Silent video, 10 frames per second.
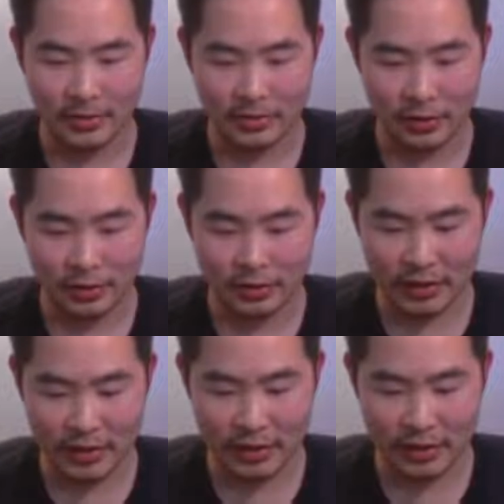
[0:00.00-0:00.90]
So you
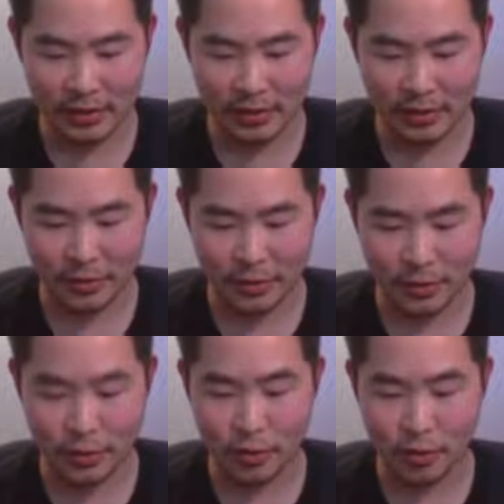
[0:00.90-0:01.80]
see her
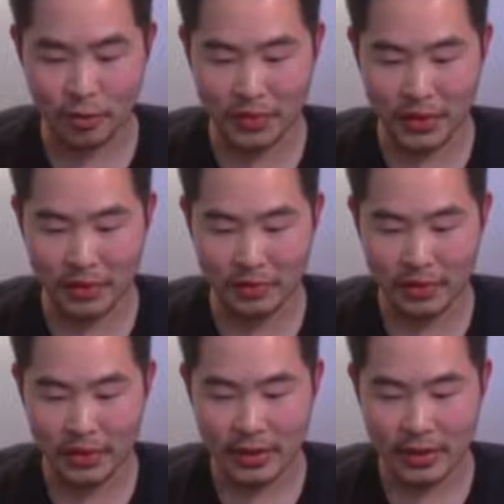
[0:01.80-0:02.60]
2 orb skill,